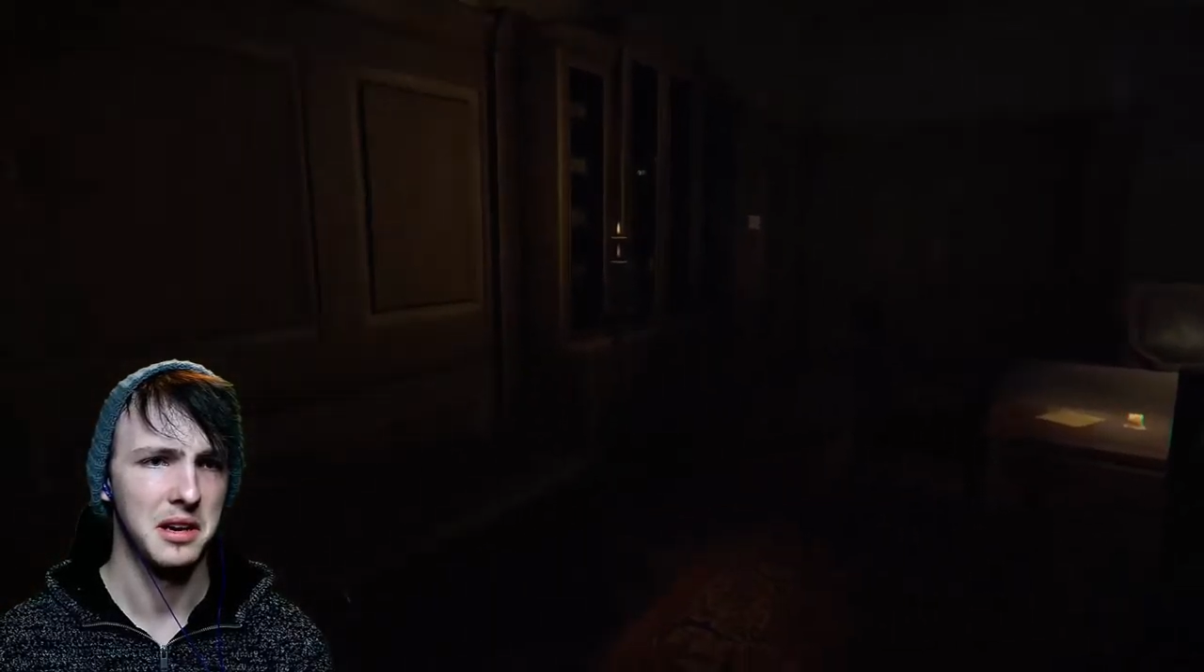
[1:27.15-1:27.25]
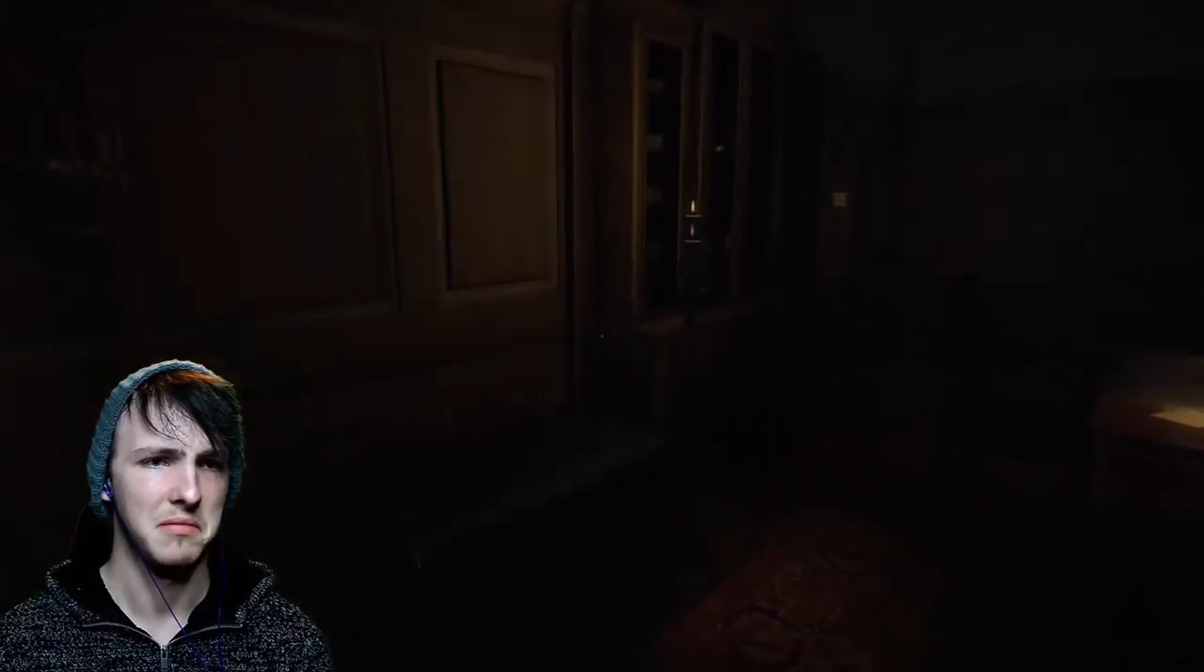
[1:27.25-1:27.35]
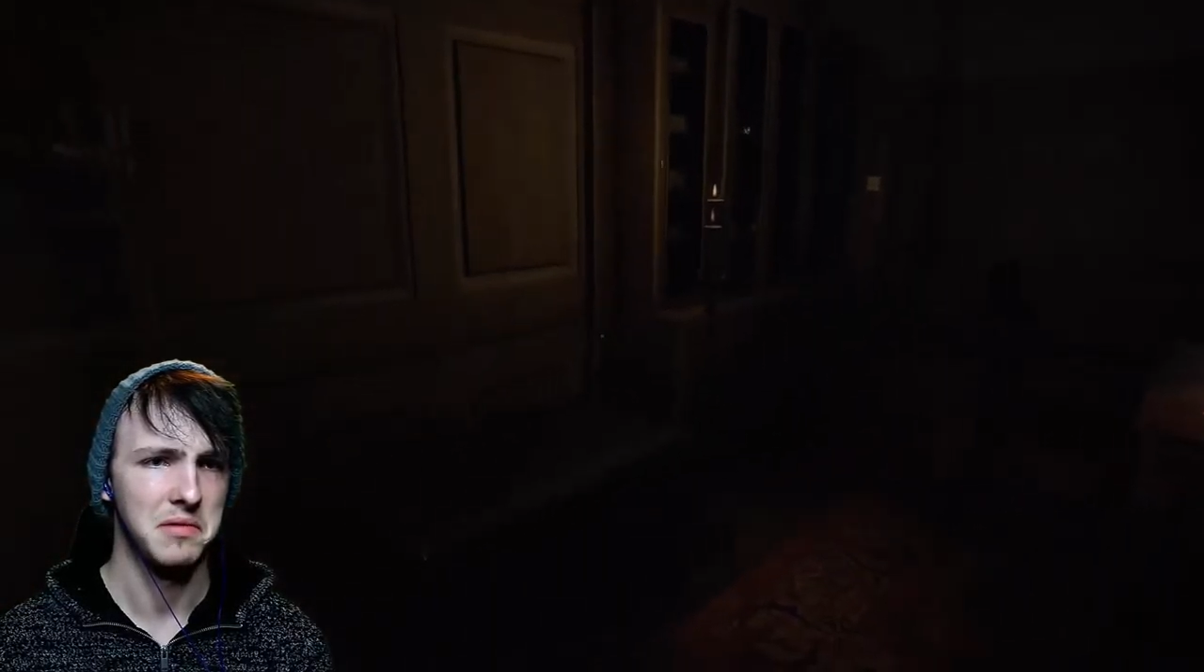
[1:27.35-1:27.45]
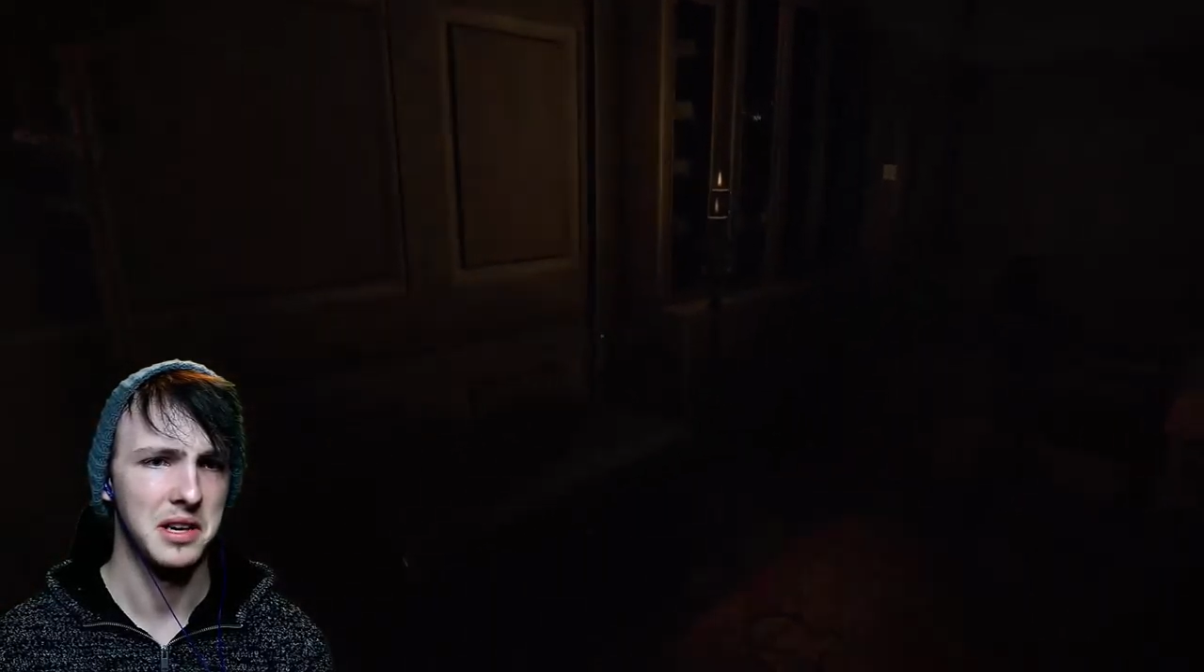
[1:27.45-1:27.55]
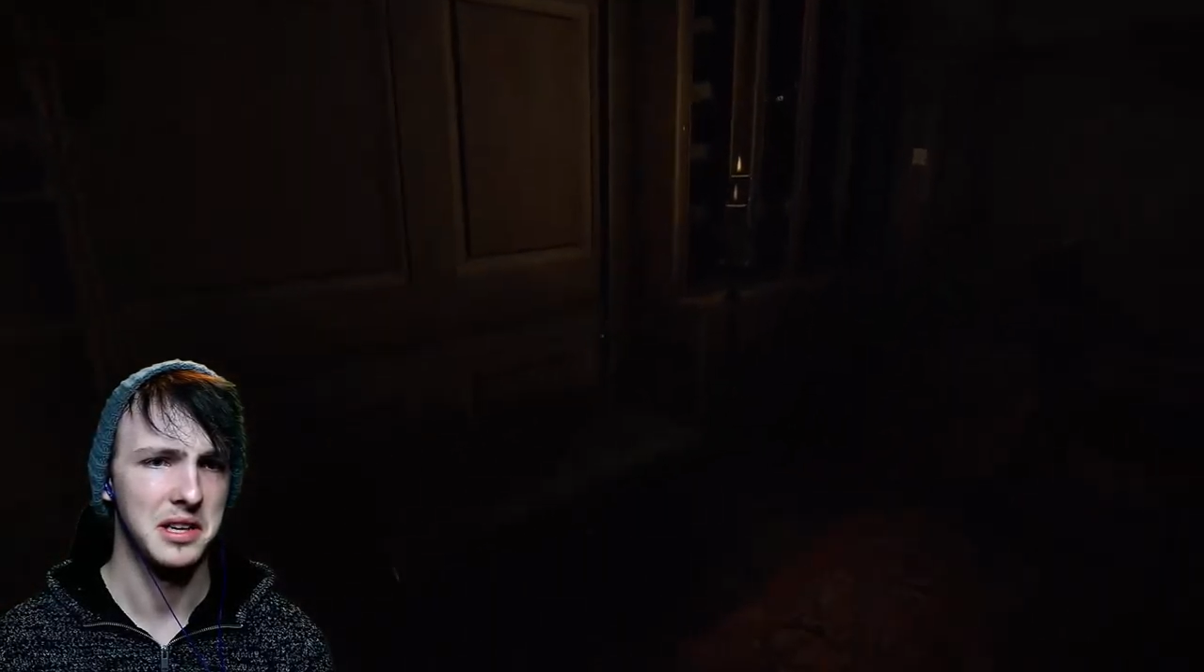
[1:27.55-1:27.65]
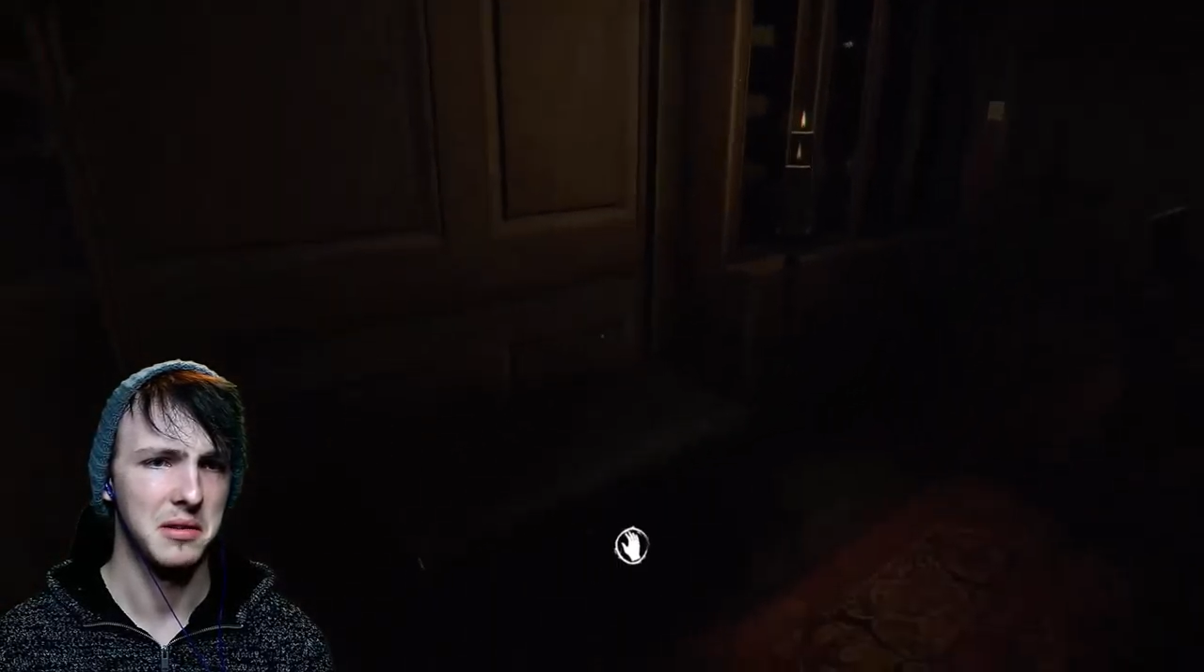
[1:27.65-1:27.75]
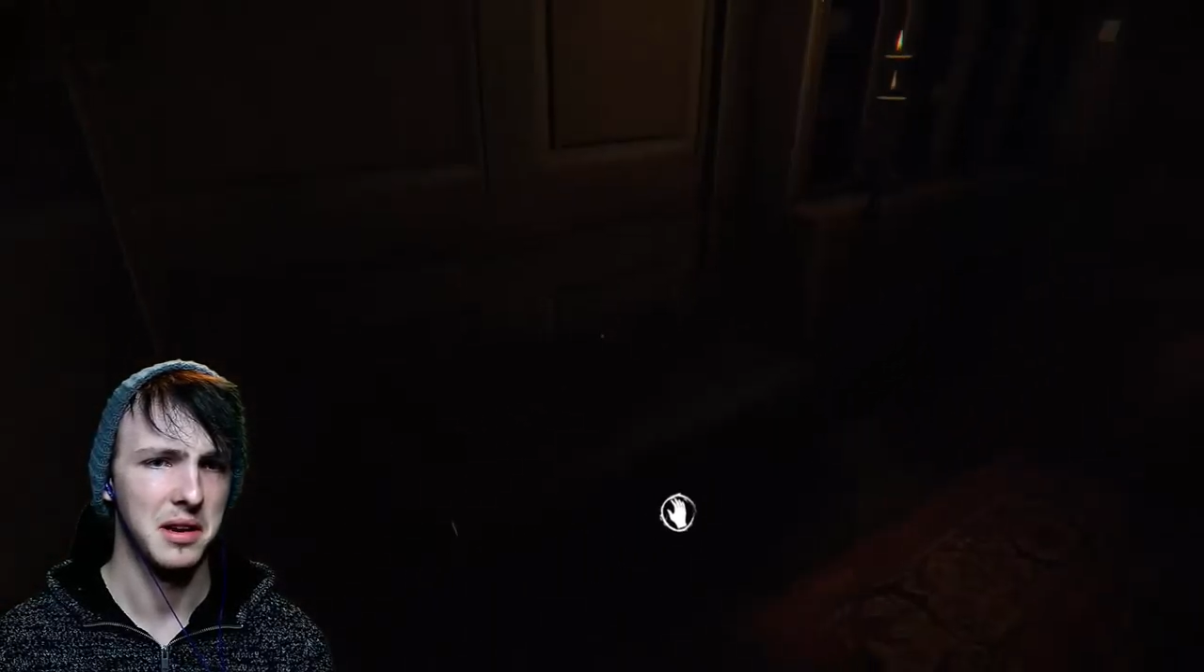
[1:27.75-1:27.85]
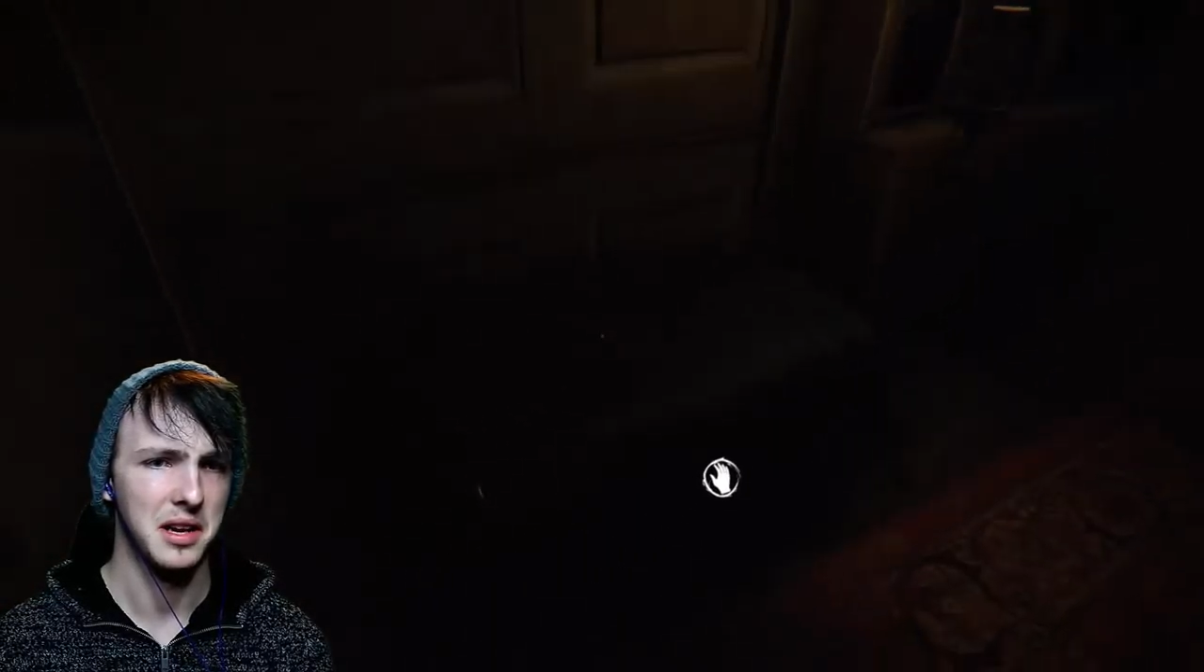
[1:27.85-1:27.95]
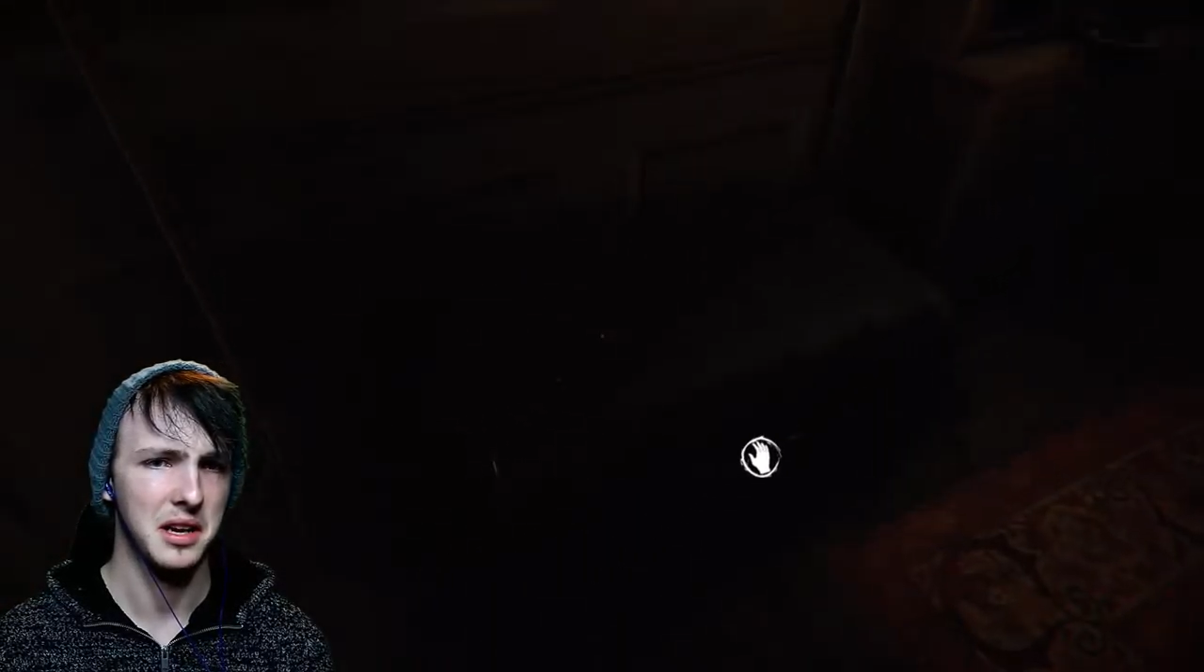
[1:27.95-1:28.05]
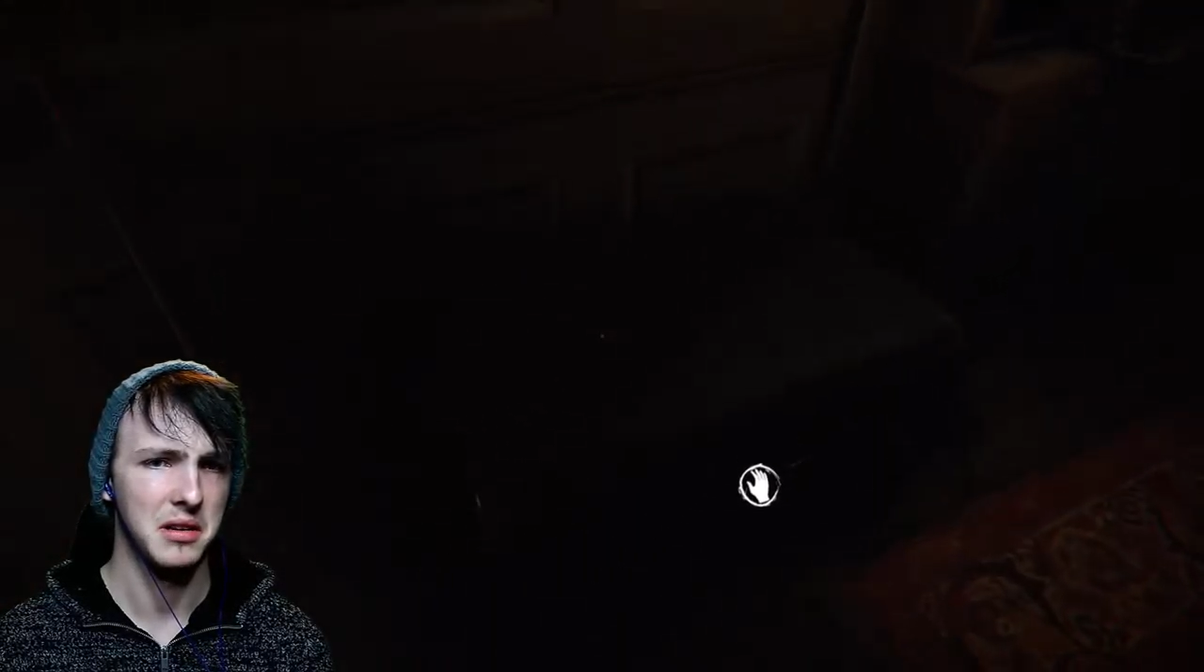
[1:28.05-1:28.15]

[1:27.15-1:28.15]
I really don't like.